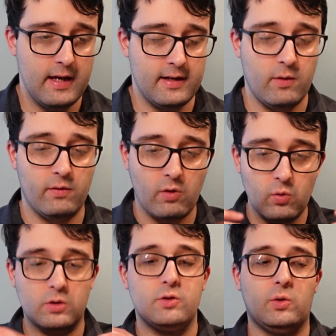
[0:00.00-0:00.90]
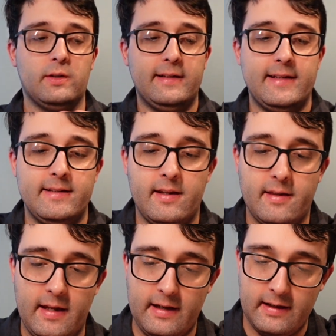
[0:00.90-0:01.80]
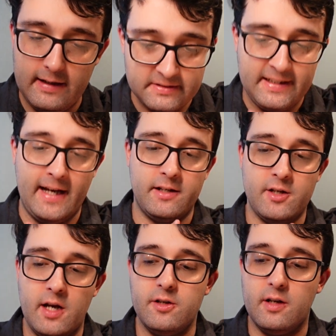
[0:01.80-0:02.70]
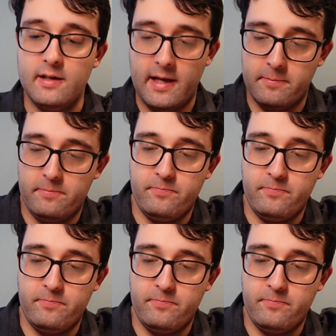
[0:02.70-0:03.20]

Now the Rogel Dorn is the thing that changed the game,